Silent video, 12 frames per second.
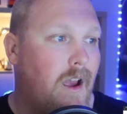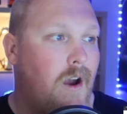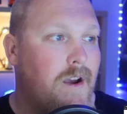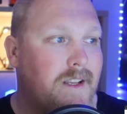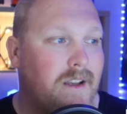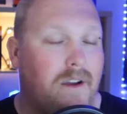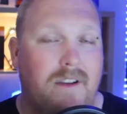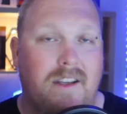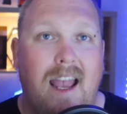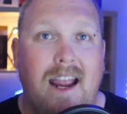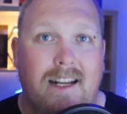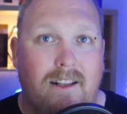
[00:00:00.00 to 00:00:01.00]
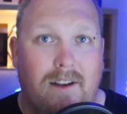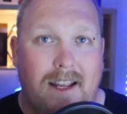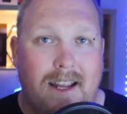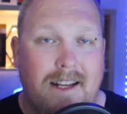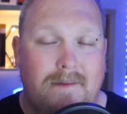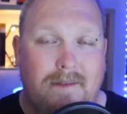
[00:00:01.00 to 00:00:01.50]
his own gain. Like,
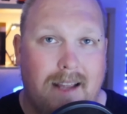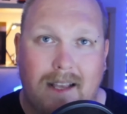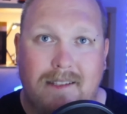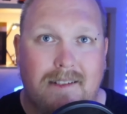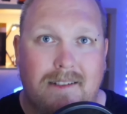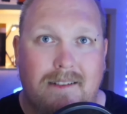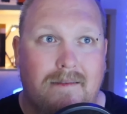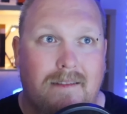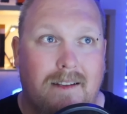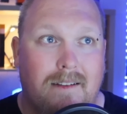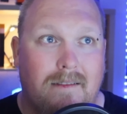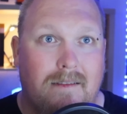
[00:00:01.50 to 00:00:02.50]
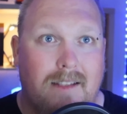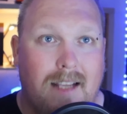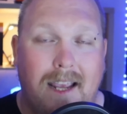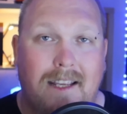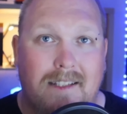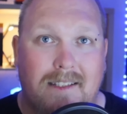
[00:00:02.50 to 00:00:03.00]
he doesn't
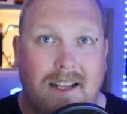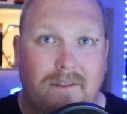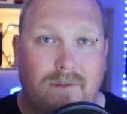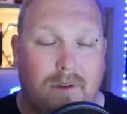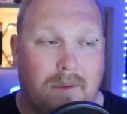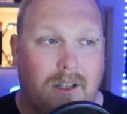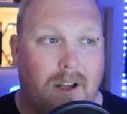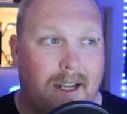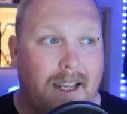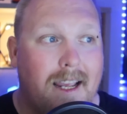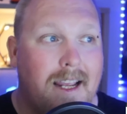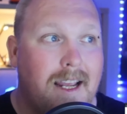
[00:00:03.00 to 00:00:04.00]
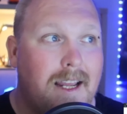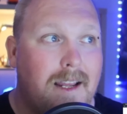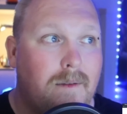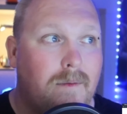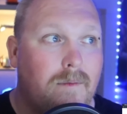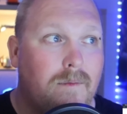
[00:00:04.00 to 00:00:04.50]
take a cent from it. Like, he
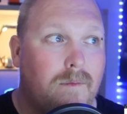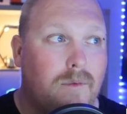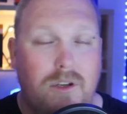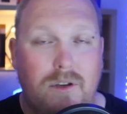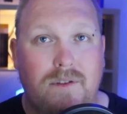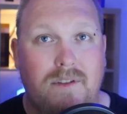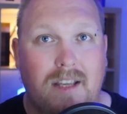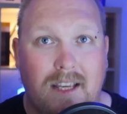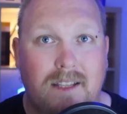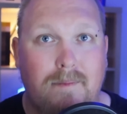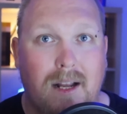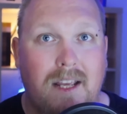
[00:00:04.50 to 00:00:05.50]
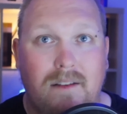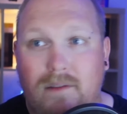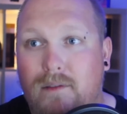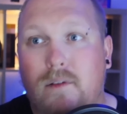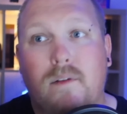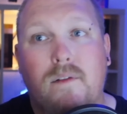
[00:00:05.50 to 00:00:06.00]
will use his money
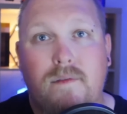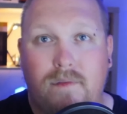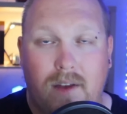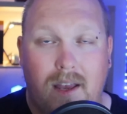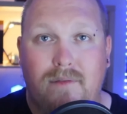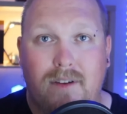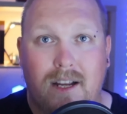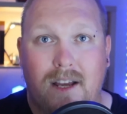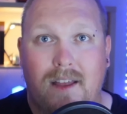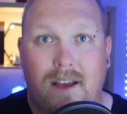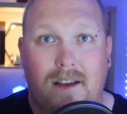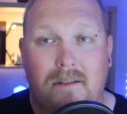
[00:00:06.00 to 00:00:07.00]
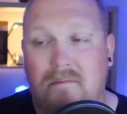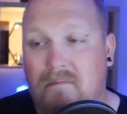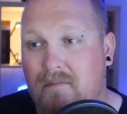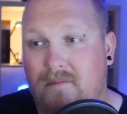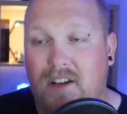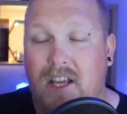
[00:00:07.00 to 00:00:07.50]
for every other
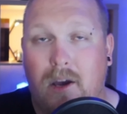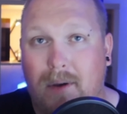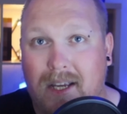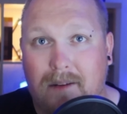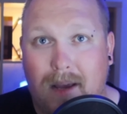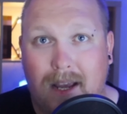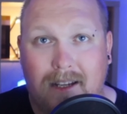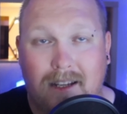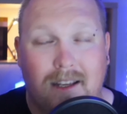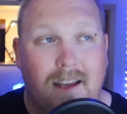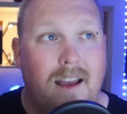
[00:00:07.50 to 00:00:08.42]
video he can make.